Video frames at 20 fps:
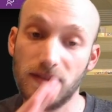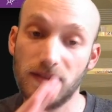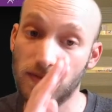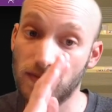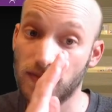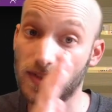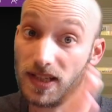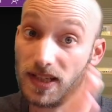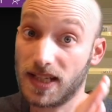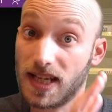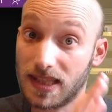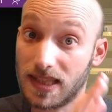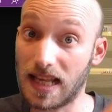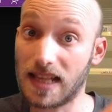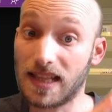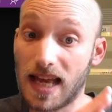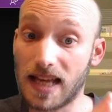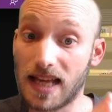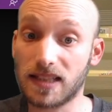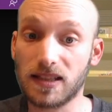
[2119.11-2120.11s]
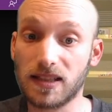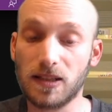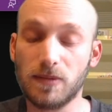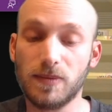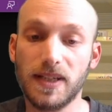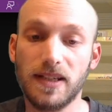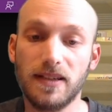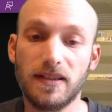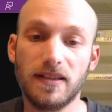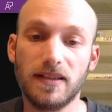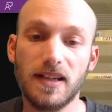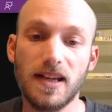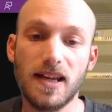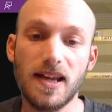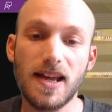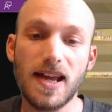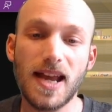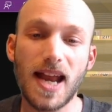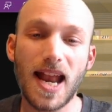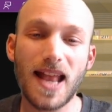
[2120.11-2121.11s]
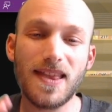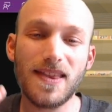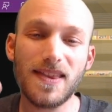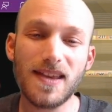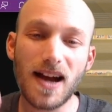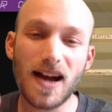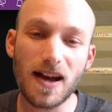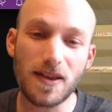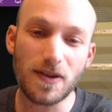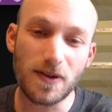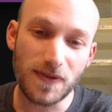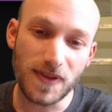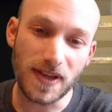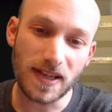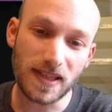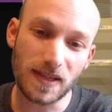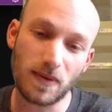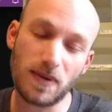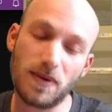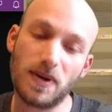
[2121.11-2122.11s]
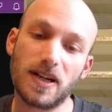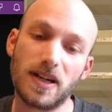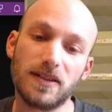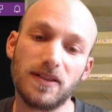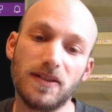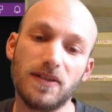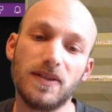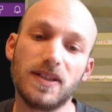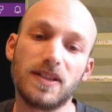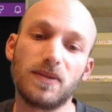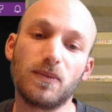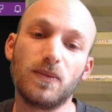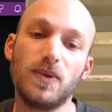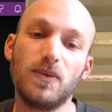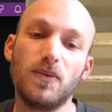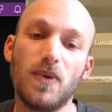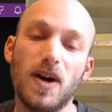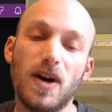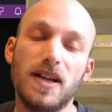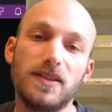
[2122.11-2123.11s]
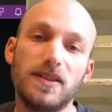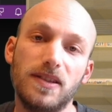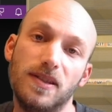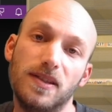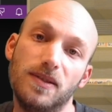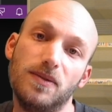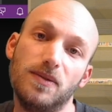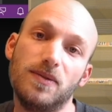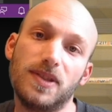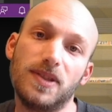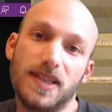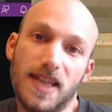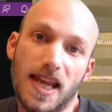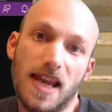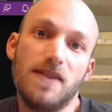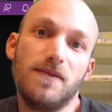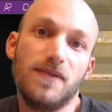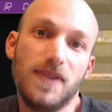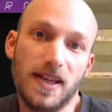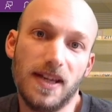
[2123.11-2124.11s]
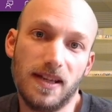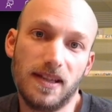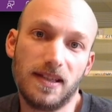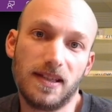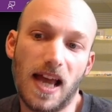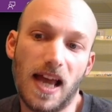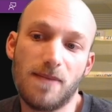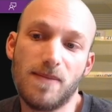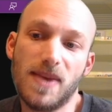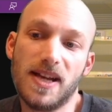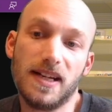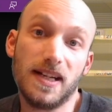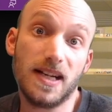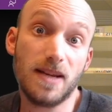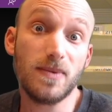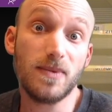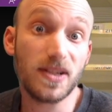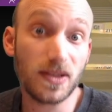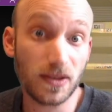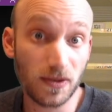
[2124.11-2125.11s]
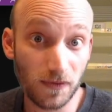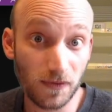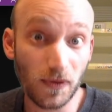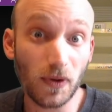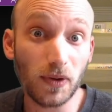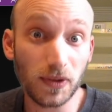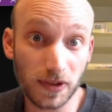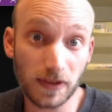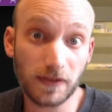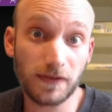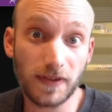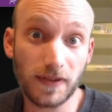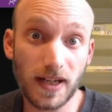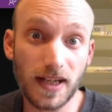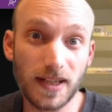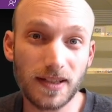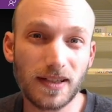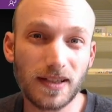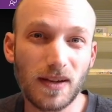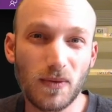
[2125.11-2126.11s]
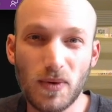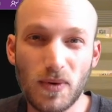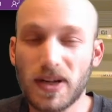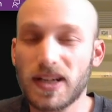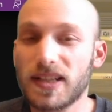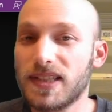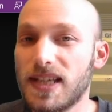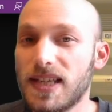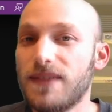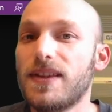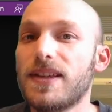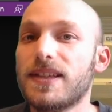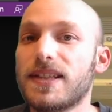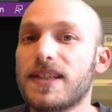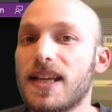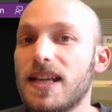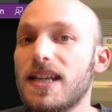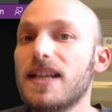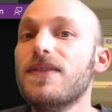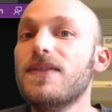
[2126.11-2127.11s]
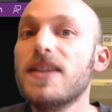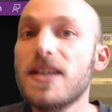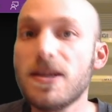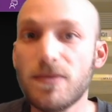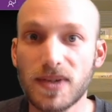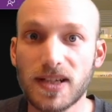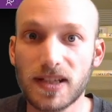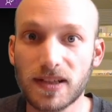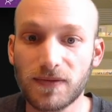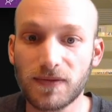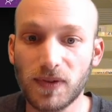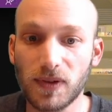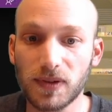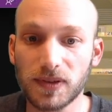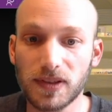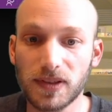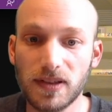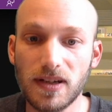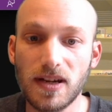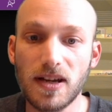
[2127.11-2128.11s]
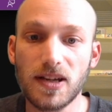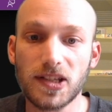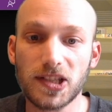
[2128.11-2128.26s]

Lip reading: So just get that last little bit. And then the other thing that we want to do is we want to save this. I made an images folder for us. We want to save this in the images folder.